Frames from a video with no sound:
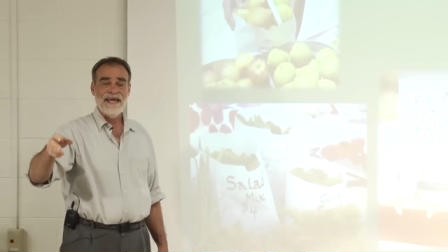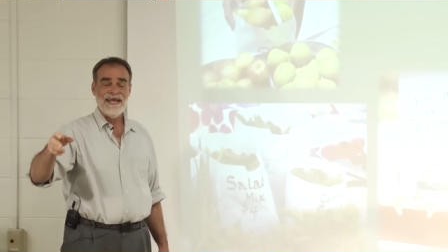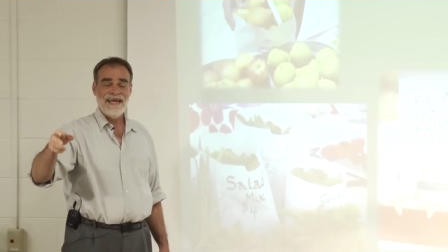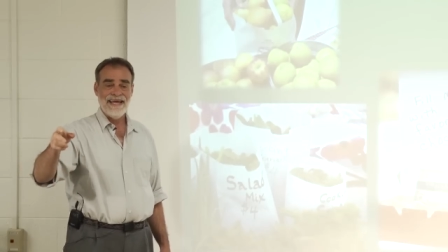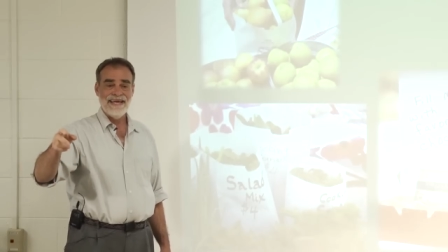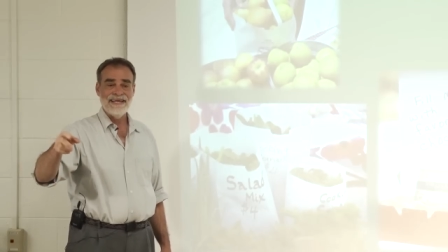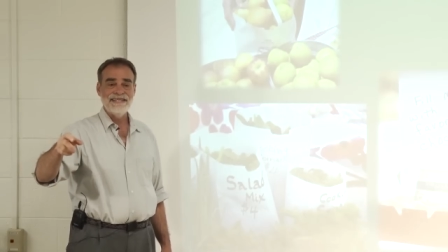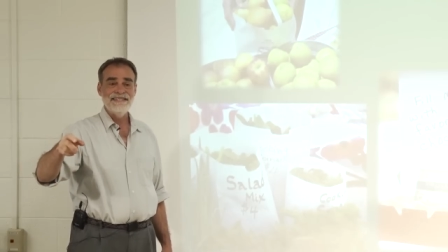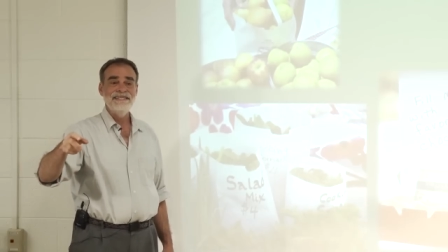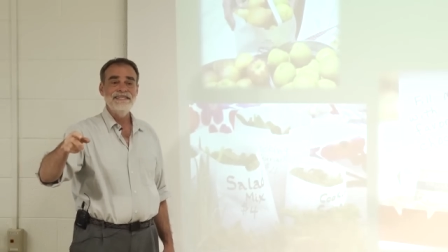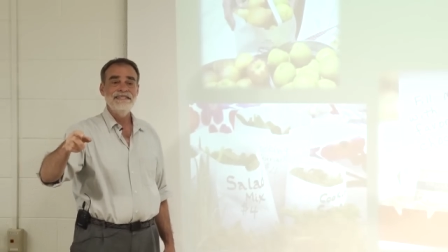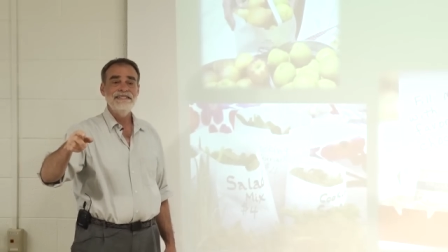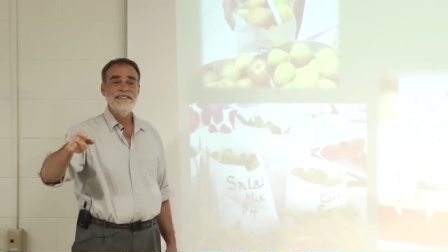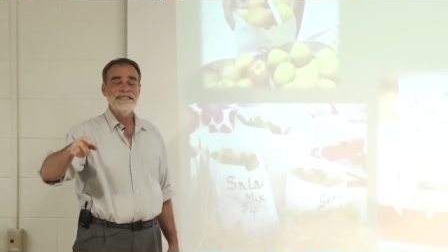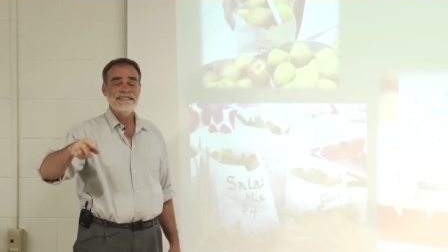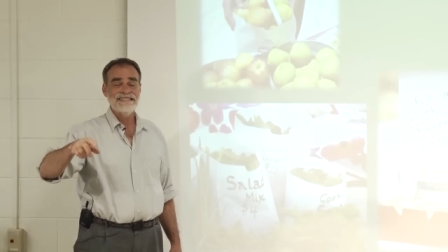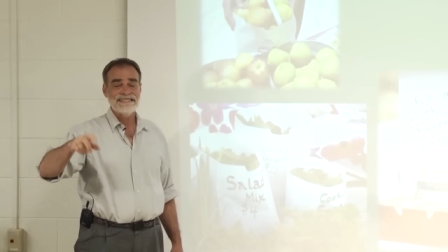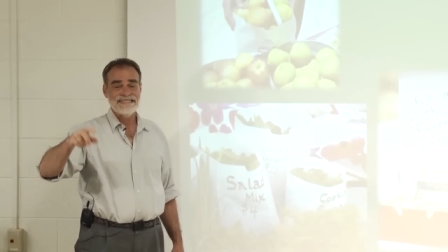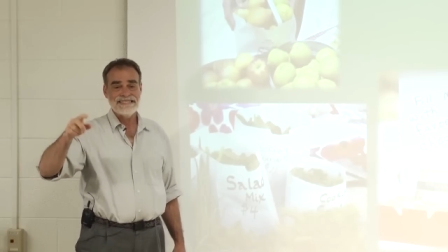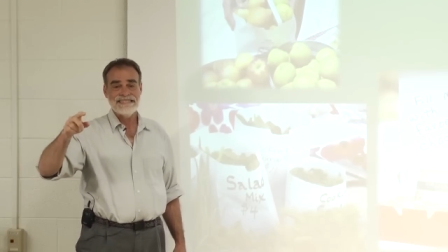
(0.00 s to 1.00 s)
And
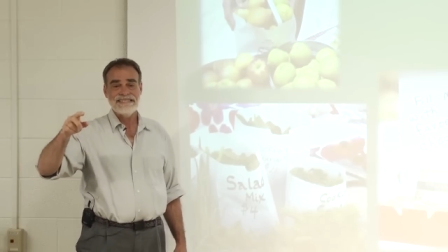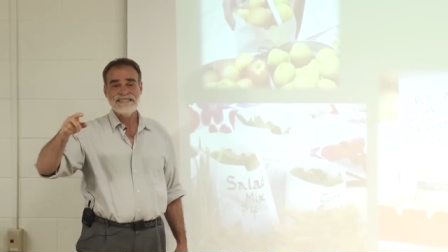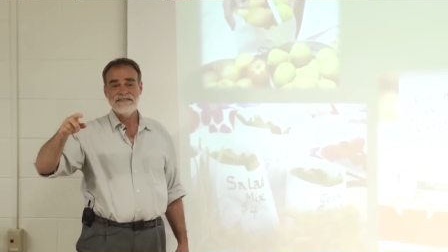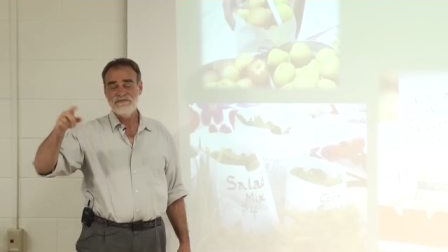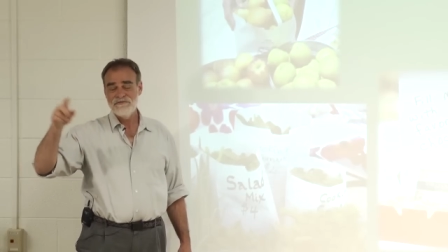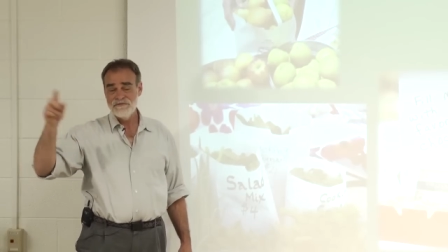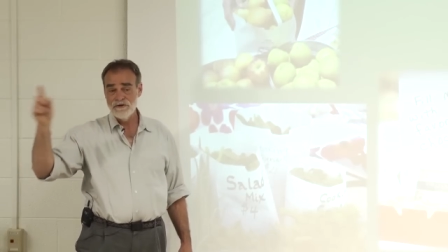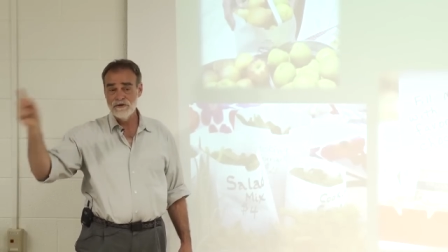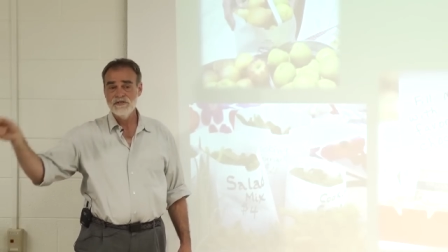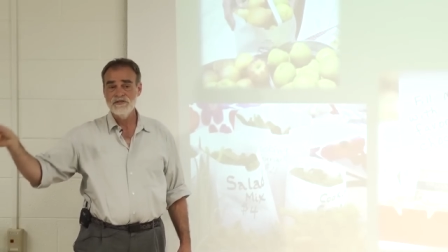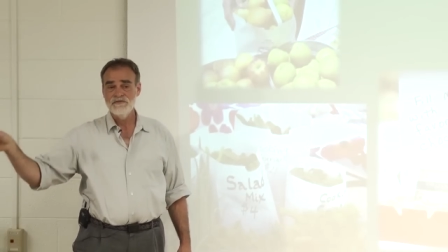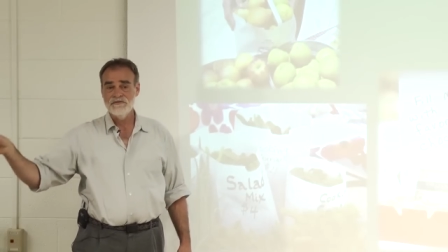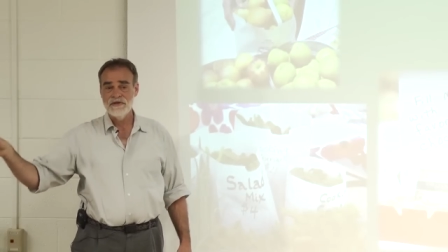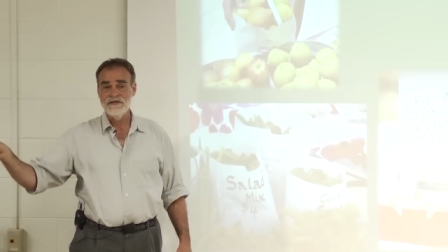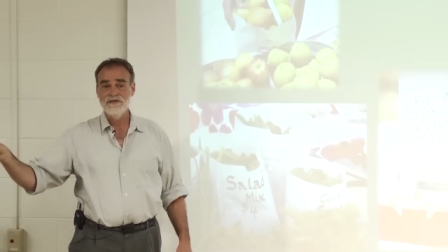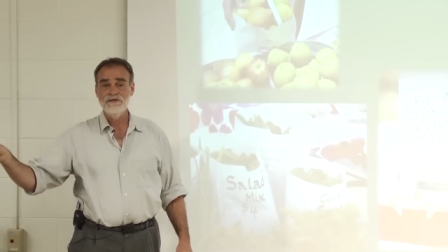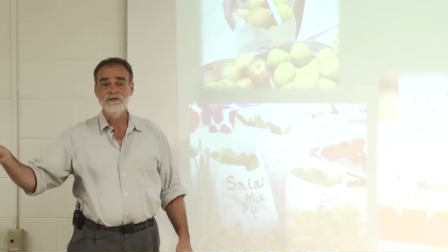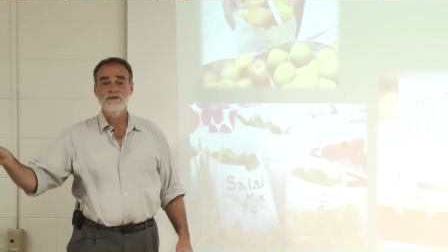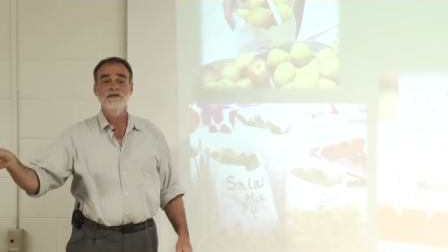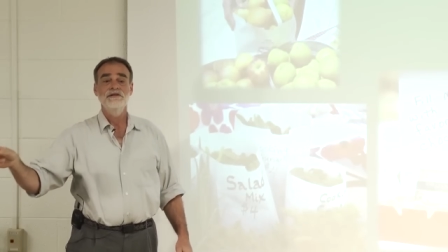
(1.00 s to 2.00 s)
the, the first
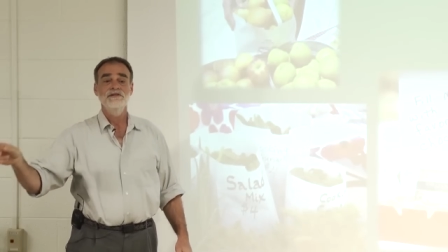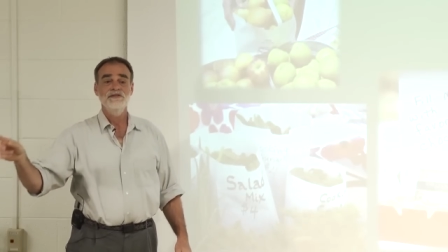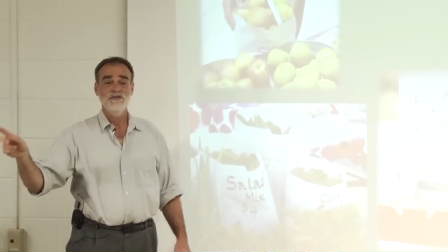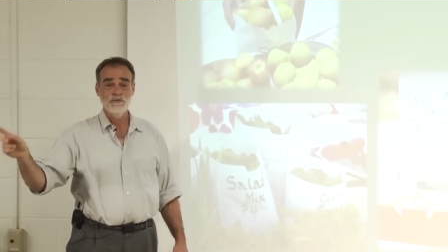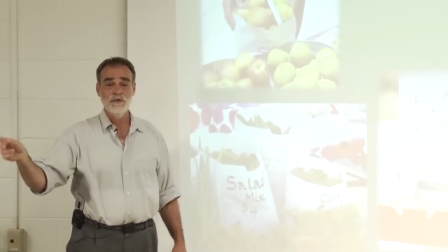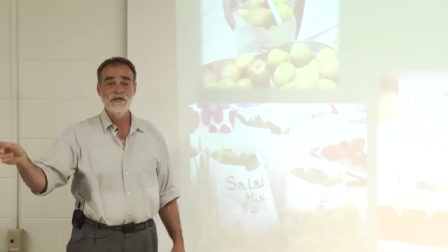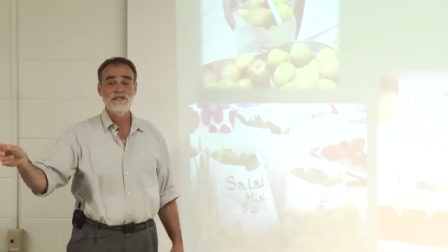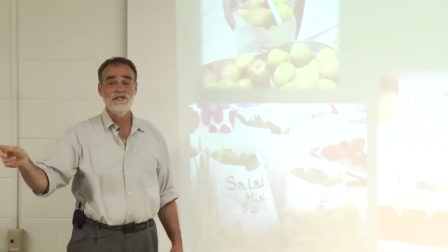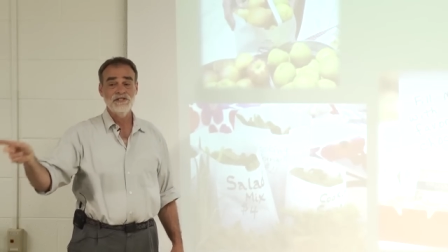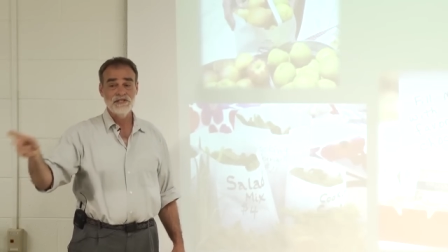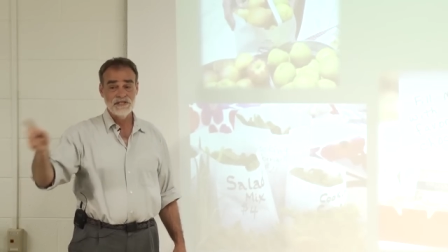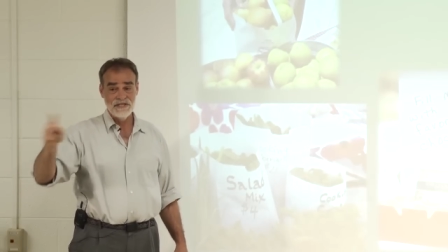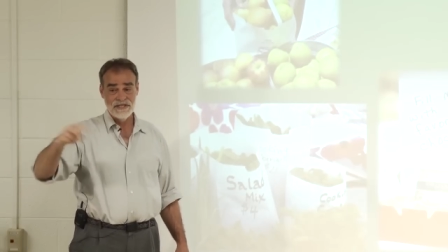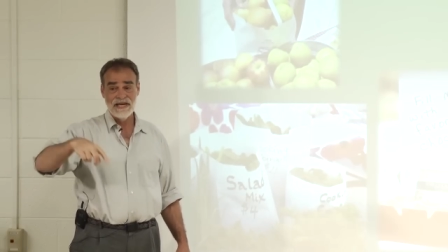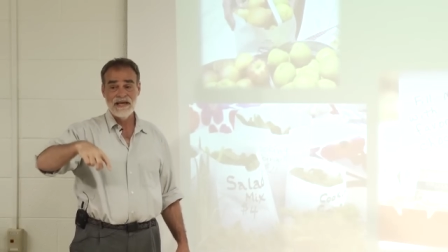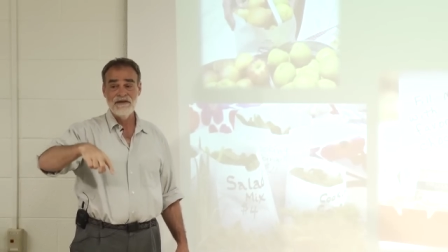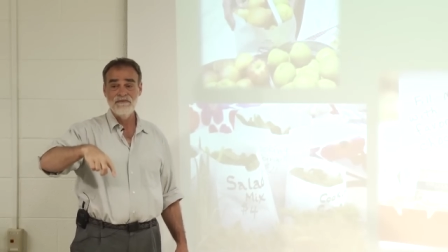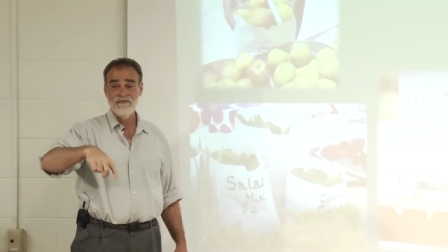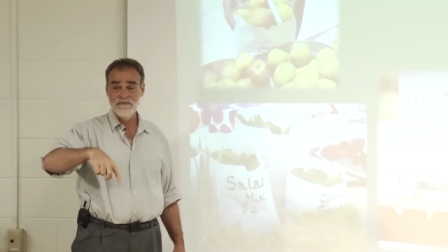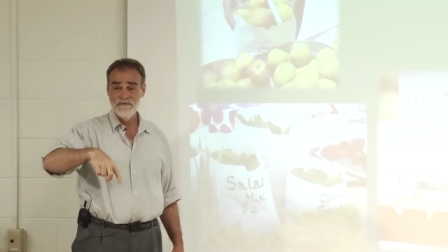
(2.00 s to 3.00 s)
vendor switched to
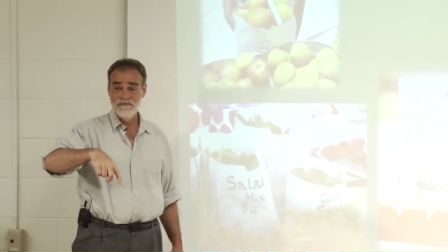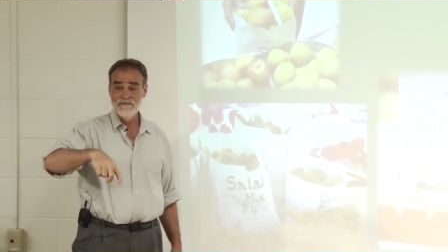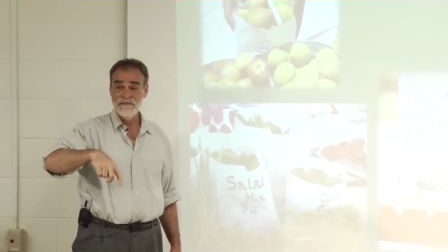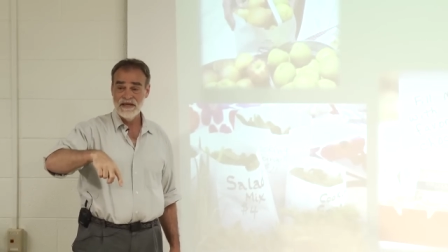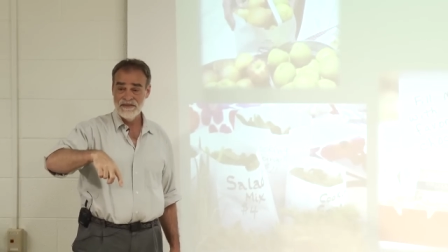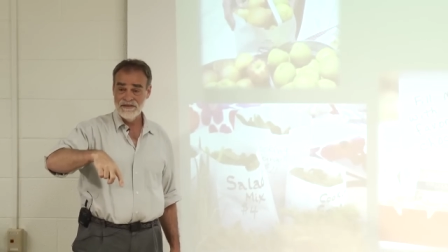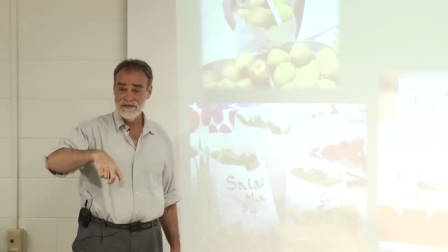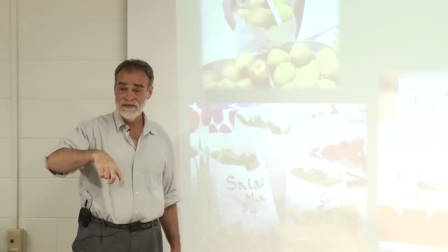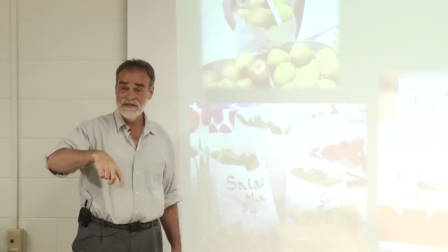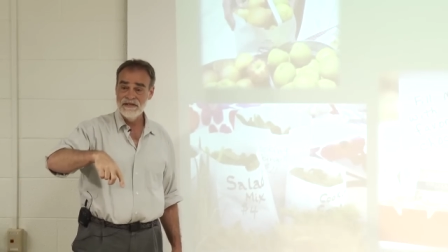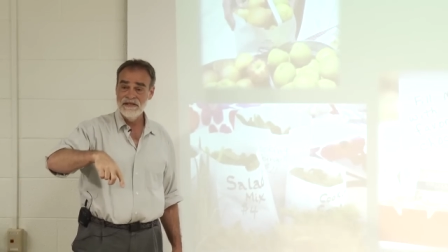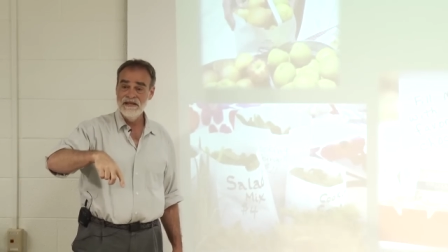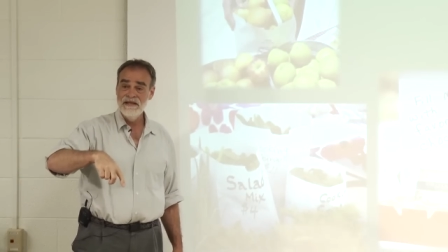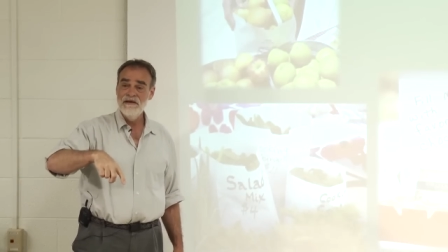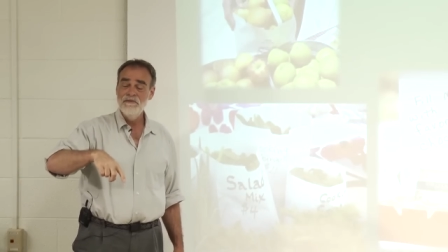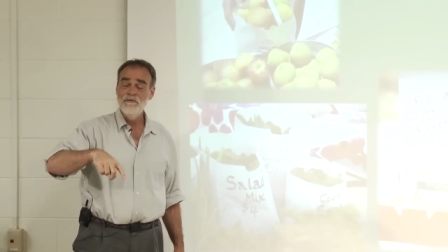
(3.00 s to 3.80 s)
that method.